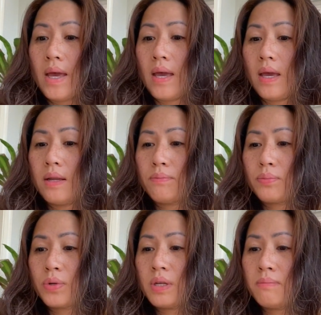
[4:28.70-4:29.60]

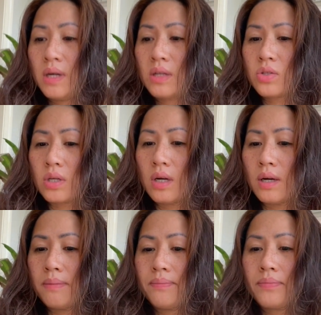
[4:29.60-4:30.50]
And pretty much
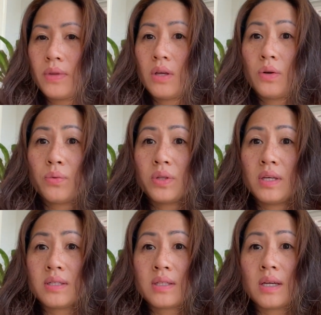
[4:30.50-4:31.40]
with
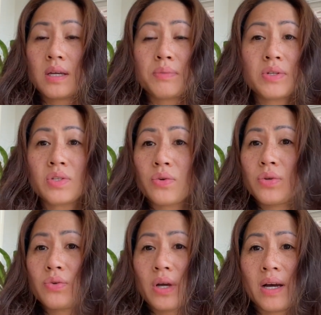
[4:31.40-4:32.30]
this thing, I'm going to show
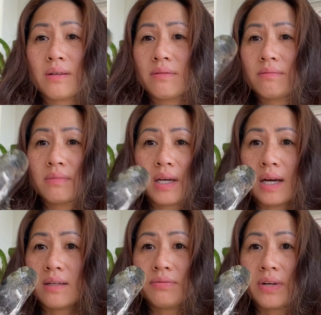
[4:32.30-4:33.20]
you how
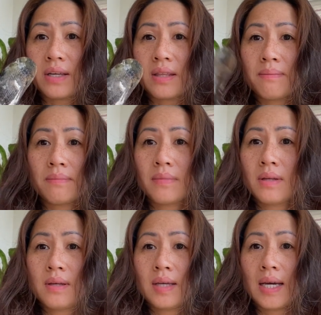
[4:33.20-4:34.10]
to find them,
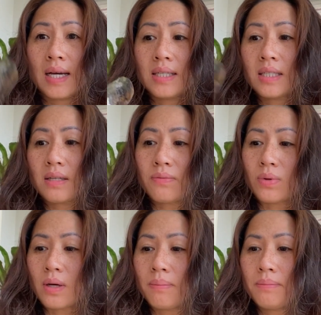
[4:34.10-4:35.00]
how to dig
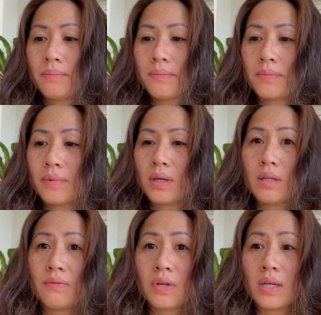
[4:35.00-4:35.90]
for them in
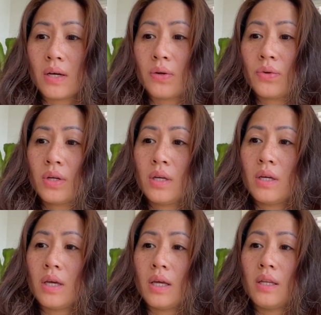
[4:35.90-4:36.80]
the video.
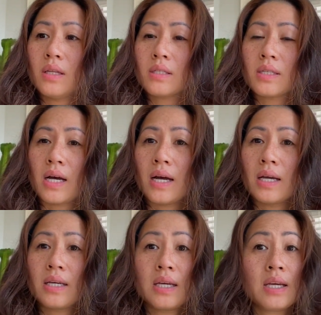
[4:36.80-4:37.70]
And this
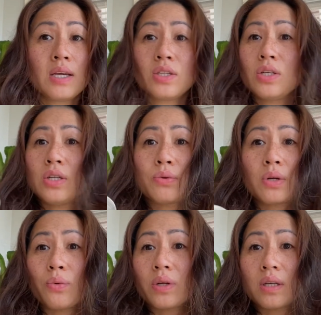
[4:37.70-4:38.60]
guy, you don't
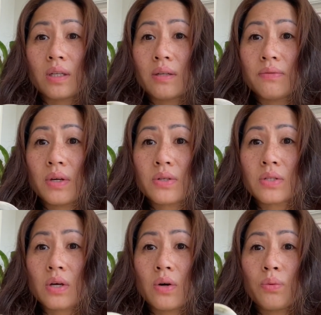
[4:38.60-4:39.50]
know where they live.
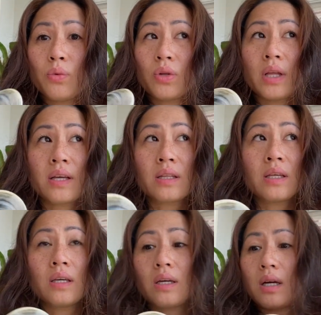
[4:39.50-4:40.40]
So more
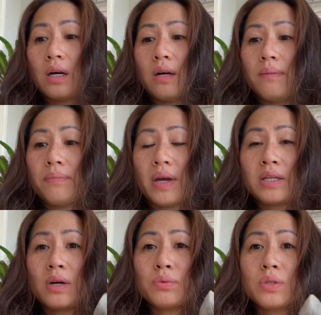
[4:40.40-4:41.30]
likely,
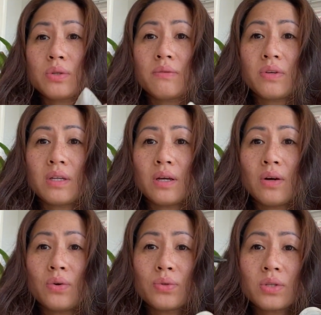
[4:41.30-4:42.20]
I don't do the
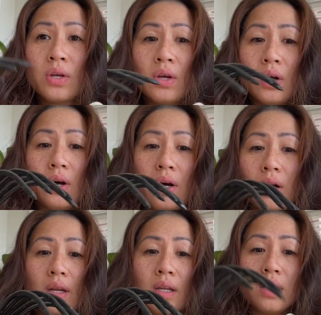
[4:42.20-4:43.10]
videos
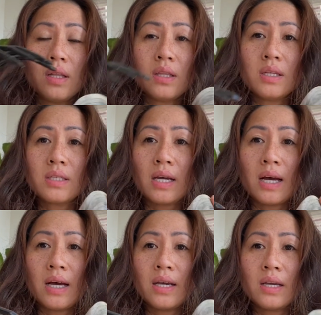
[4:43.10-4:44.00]
on this
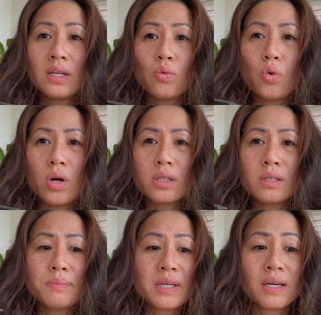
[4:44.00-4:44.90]
guy in the
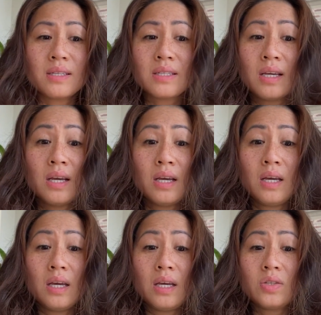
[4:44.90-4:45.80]
water, because
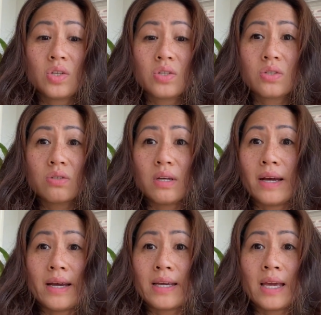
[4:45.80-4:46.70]
it just,
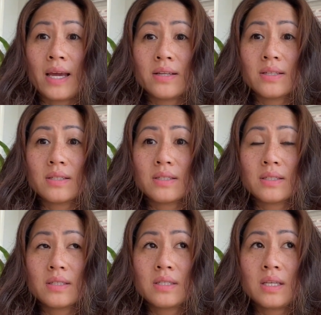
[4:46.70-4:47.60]
I can't
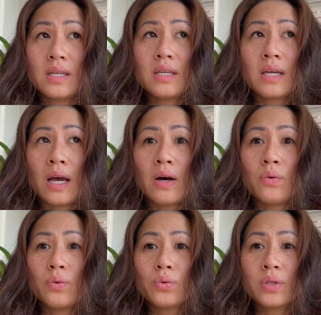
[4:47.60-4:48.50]
see
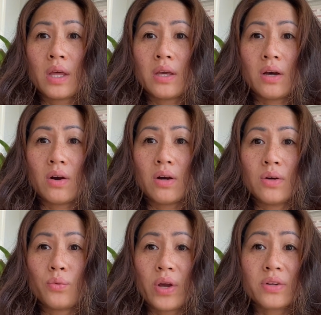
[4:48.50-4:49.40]
how they
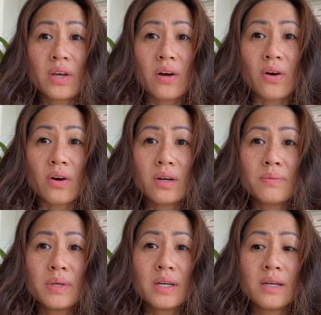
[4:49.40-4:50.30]
are, where they are,
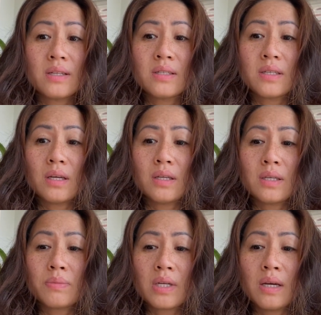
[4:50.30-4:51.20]
because
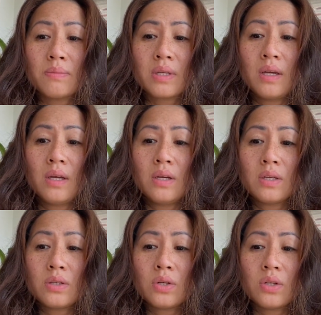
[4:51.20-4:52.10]
sometimes
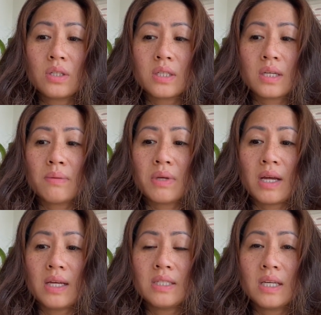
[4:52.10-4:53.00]
during the time that
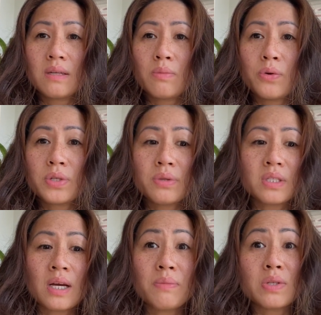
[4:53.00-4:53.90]
I dig, most of the
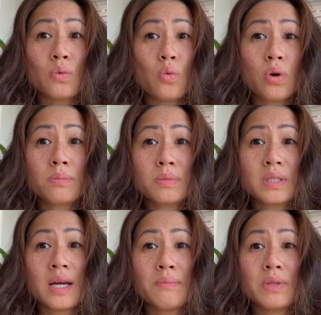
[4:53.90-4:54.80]
time is a warm
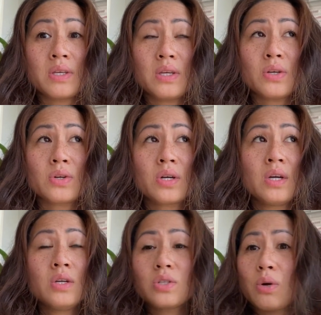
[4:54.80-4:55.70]
time of the year.
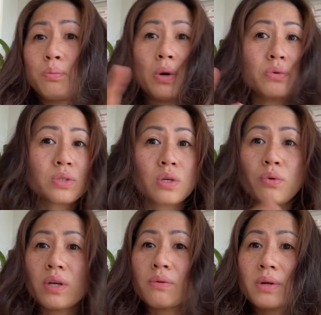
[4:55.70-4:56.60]
So boats
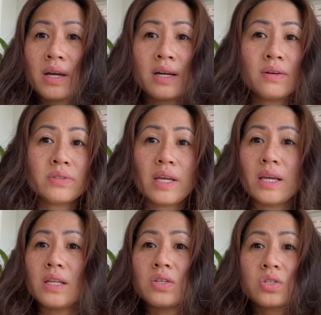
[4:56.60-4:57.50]
going around
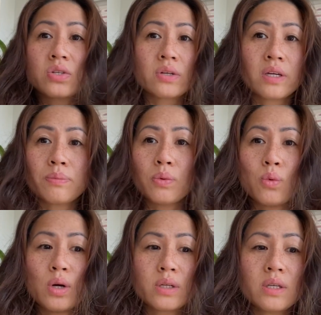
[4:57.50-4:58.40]
and they stirring up the
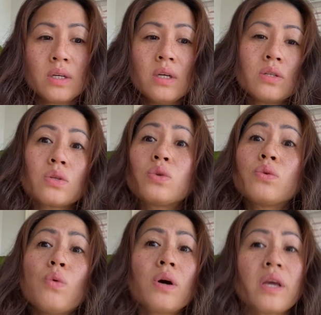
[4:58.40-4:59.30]
water. So
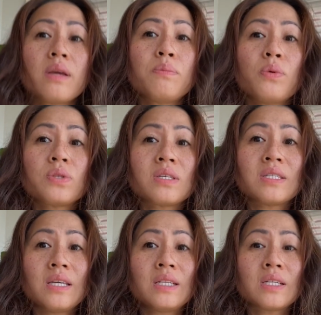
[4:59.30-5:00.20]
you won't able to
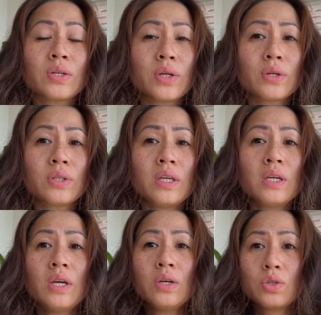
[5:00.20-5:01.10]
see it clearly.